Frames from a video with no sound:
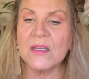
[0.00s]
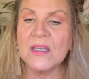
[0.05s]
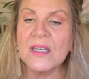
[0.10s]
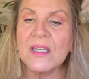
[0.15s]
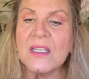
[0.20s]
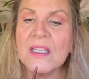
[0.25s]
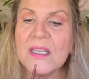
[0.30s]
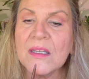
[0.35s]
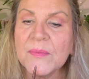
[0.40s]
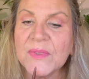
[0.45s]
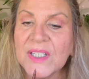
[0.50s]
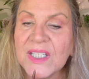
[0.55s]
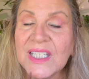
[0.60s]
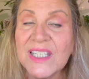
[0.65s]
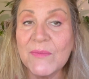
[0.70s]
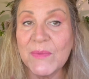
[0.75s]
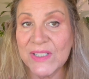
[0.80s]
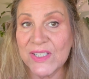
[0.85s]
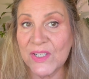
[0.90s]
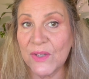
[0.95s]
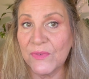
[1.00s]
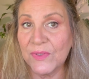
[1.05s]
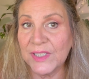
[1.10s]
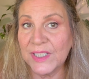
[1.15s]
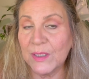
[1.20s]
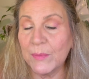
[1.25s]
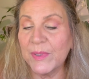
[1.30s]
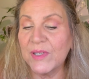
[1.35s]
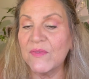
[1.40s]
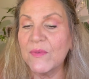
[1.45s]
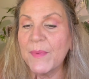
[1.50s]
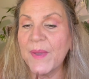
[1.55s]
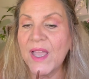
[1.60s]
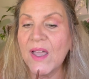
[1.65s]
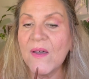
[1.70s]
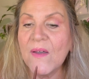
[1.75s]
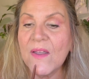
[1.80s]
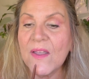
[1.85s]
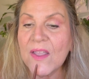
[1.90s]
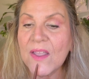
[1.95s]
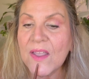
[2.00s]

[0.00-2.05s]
I'm gonna give myself a little bit of a pout.